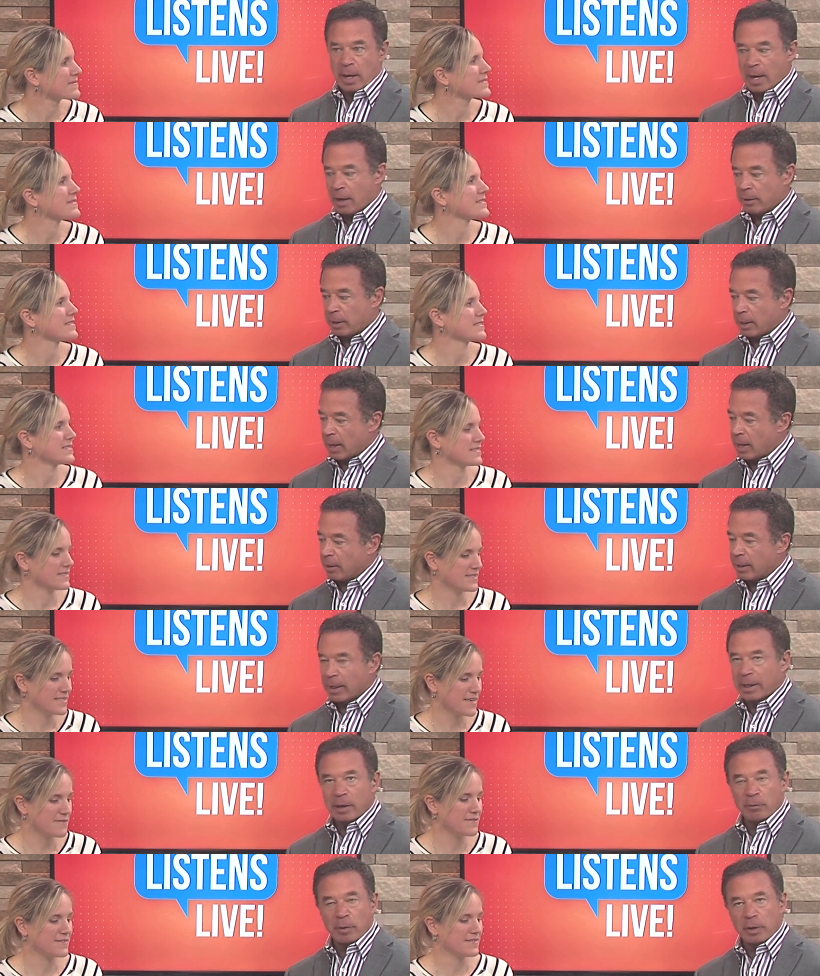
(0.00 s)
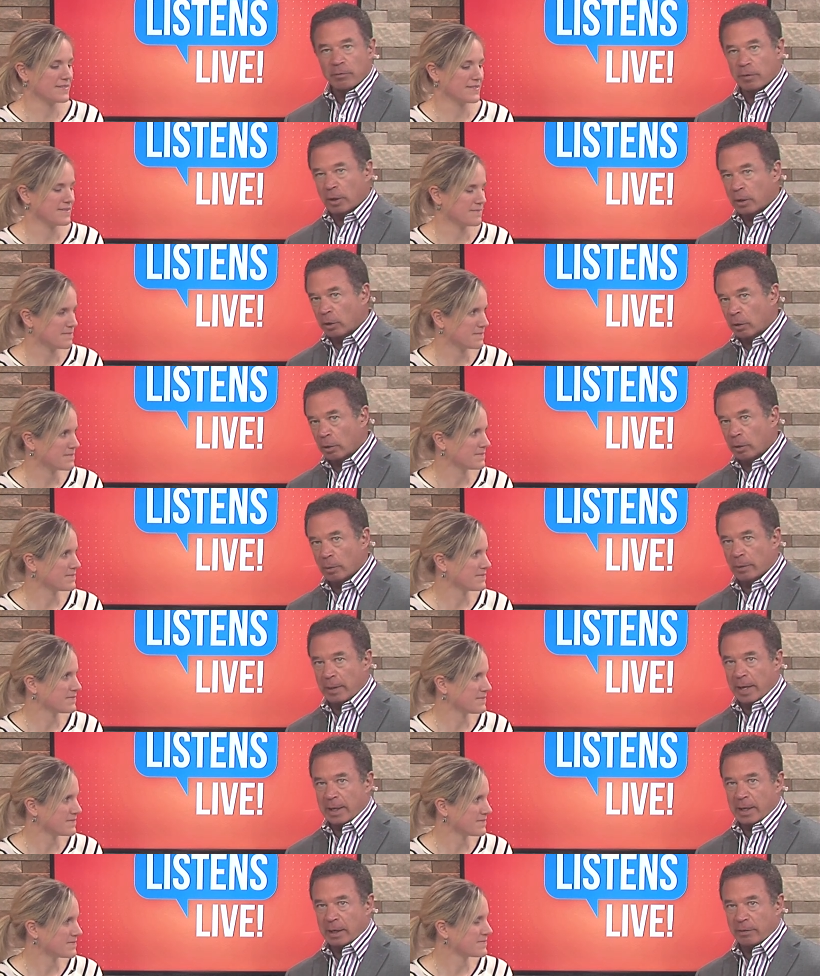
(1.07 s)
Speaker 1: How can, how can yeah. I get rid of the glue? shampoo and
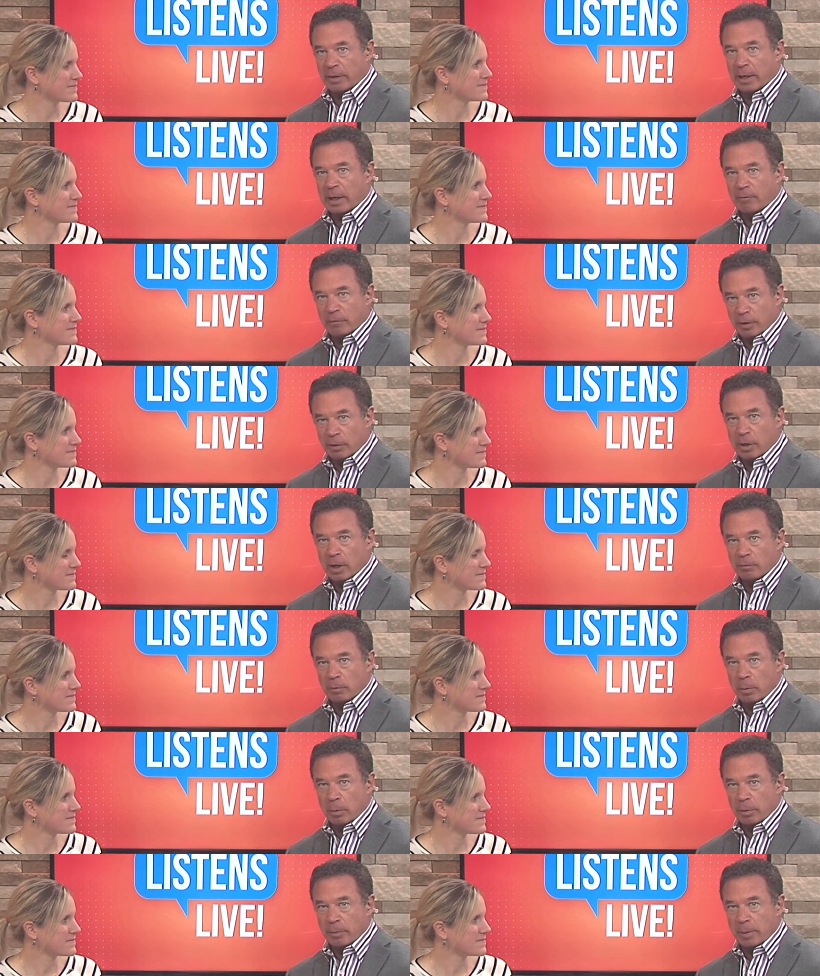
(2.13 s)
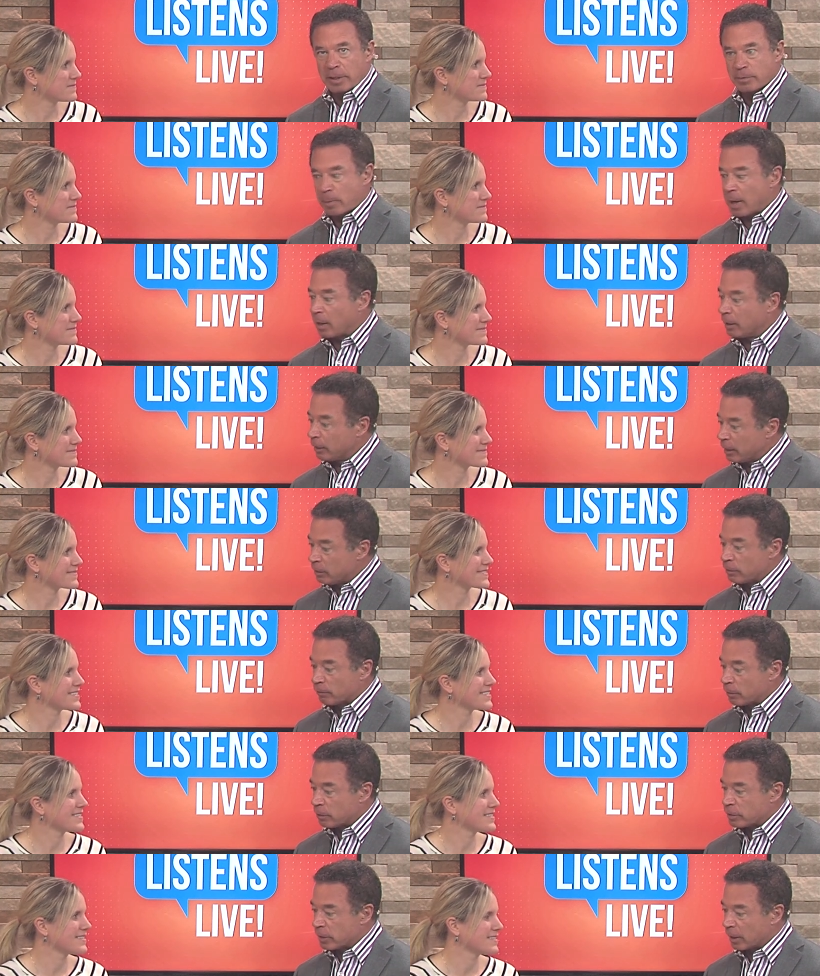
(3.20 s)
that kind of thing and feel comfortable with my smile and eat the
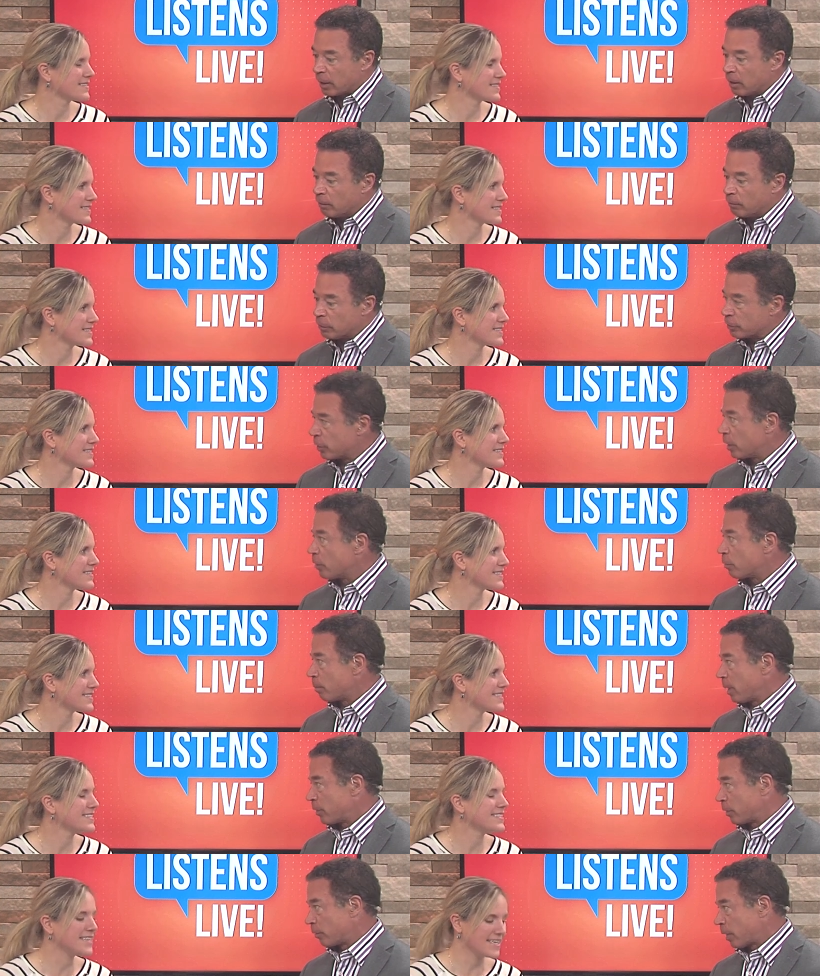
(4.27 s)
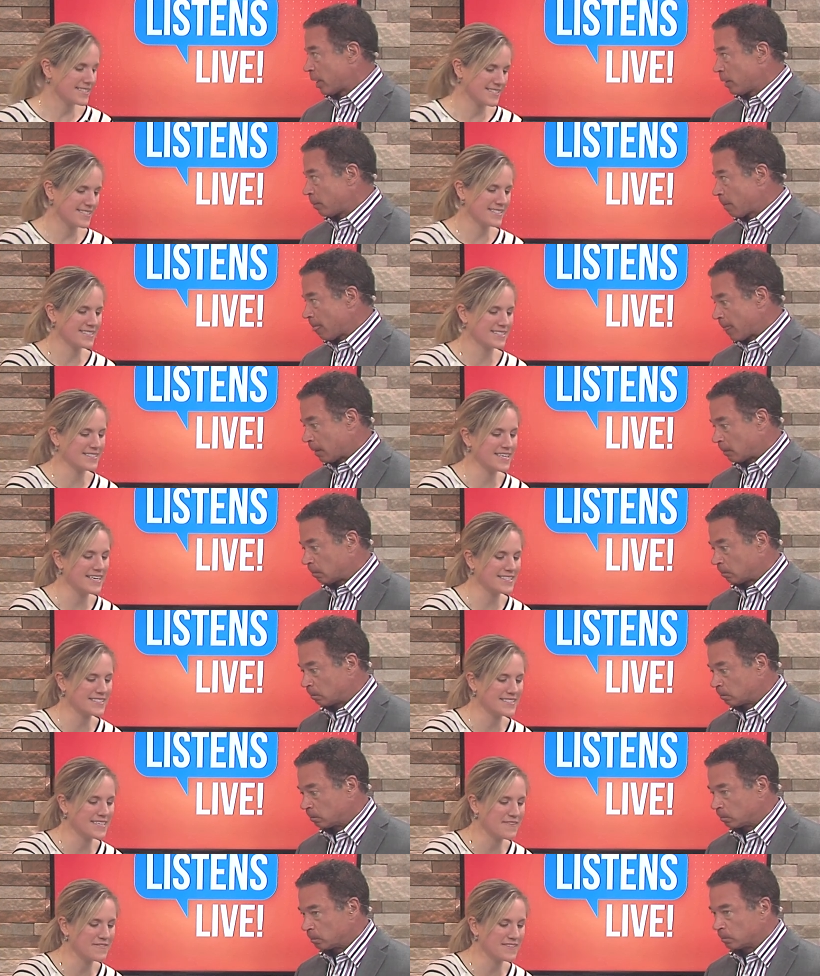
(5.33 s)
foods that I love, there's another method, yes. right?
Speaker 2: Yes,
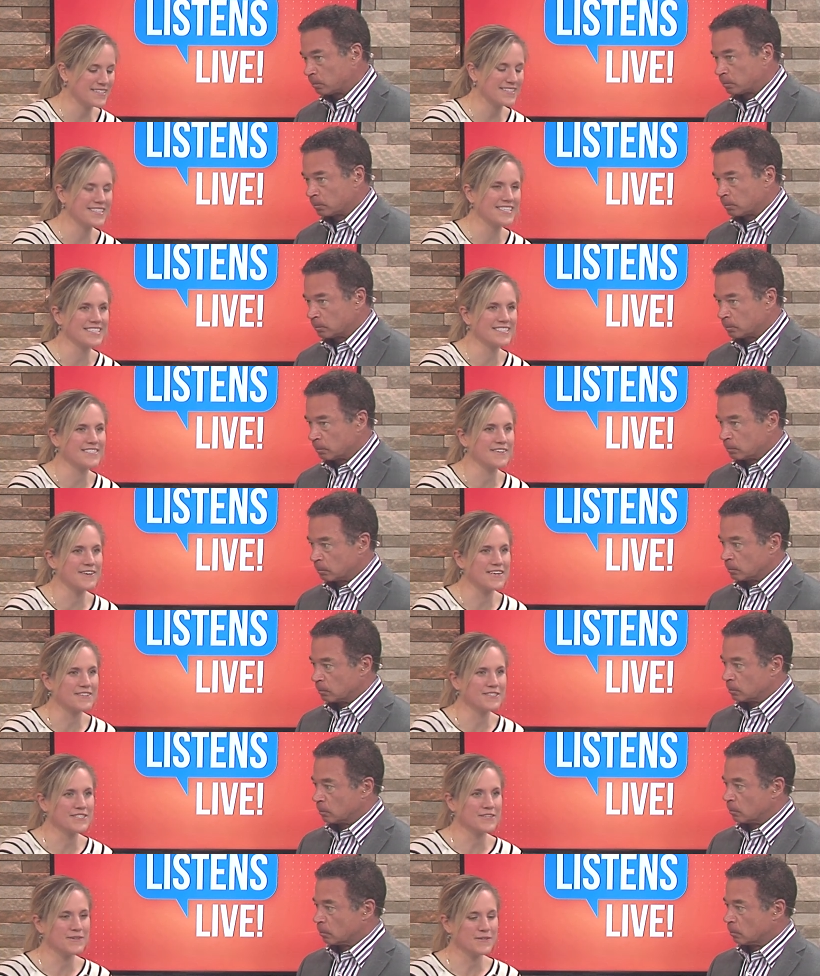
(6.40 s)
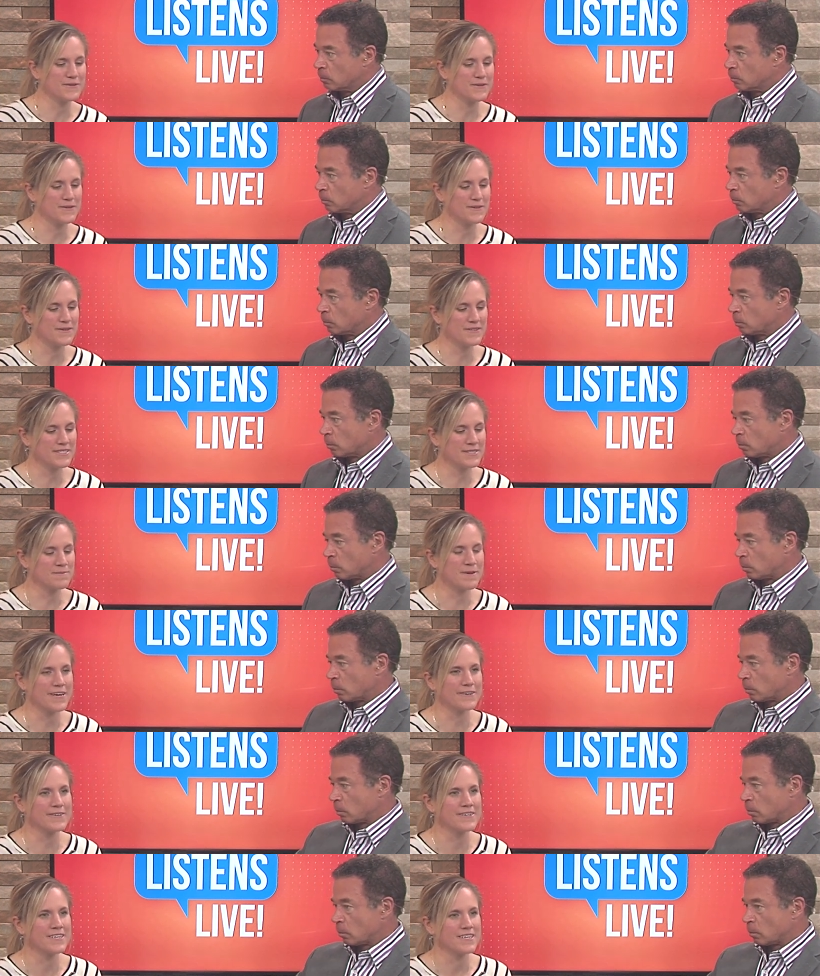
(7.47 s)
definitely. So I'll show you all this
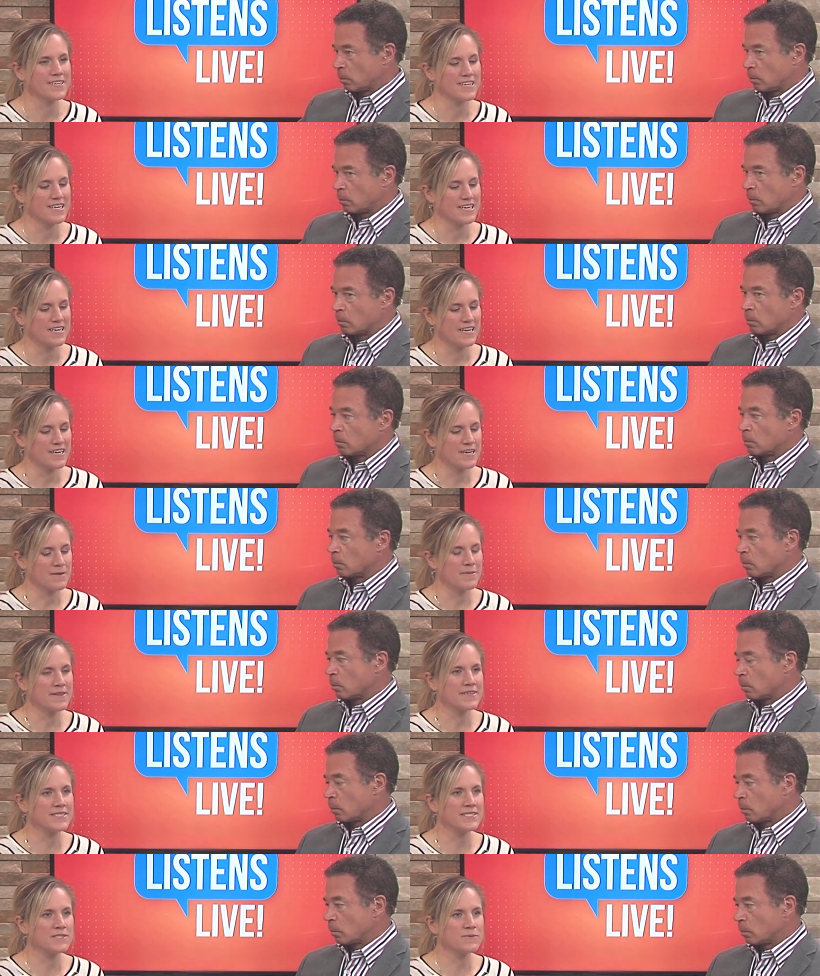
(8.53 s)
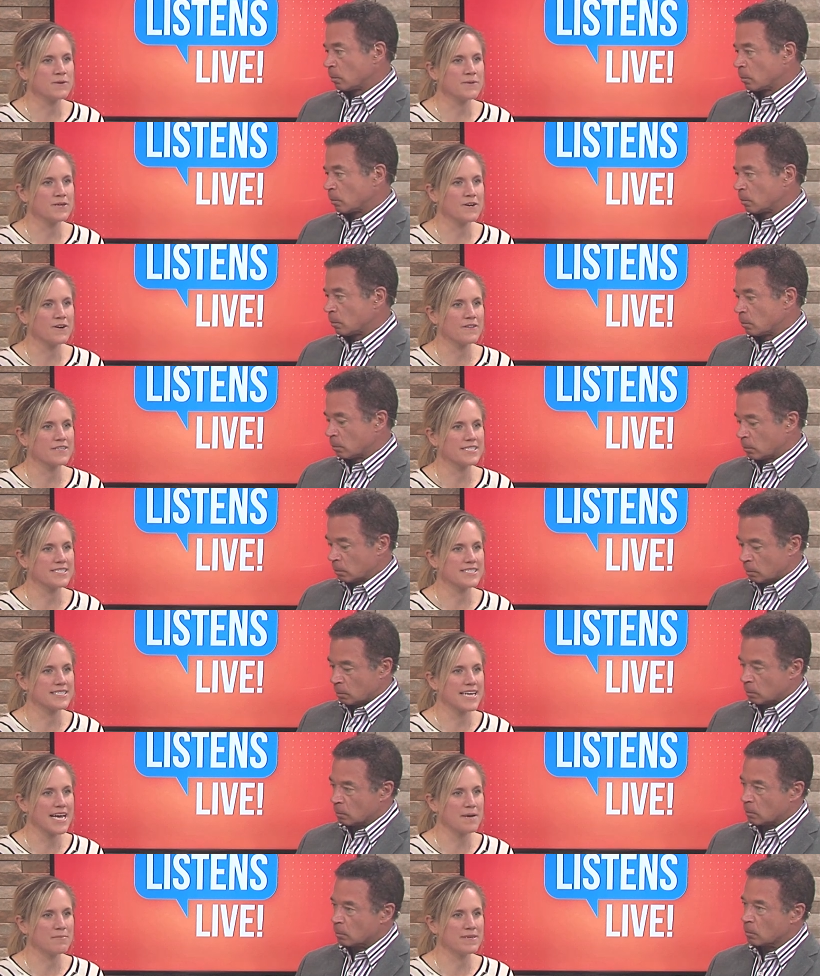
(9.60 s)
model. Um, and this is what we call the
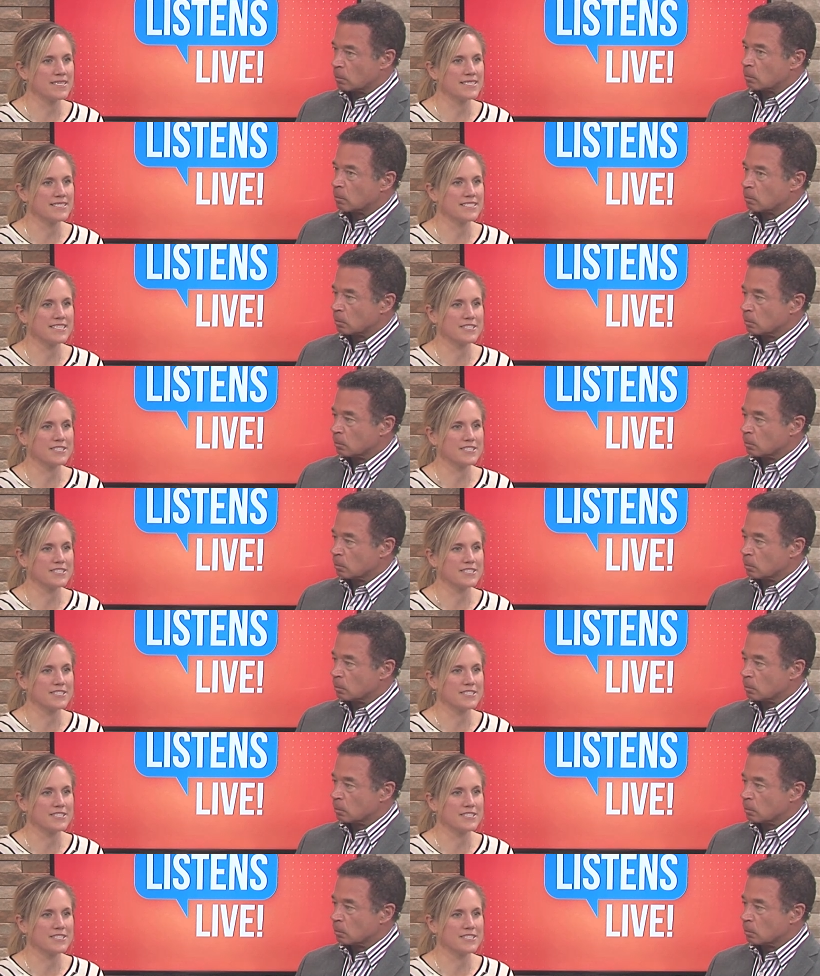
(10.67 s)
snap-in